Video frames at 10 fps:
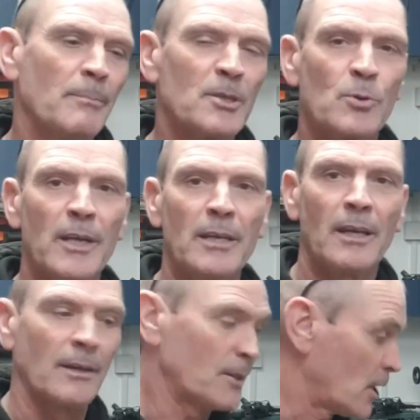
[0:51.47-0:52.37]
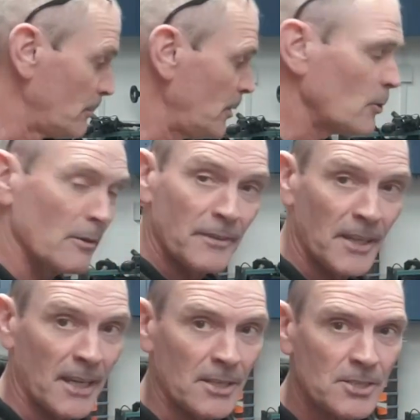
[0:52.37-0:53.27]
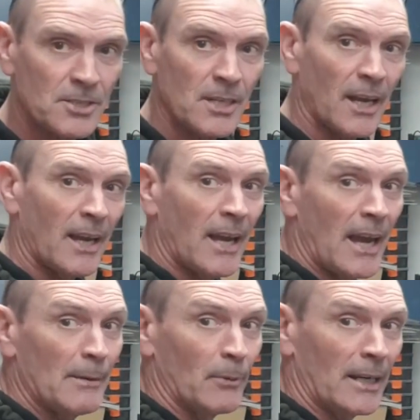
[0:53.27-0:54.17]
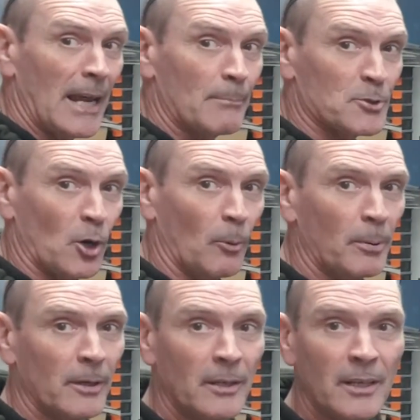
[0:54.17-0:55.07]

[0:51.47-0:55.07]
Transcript: between the computer for this and my laptop,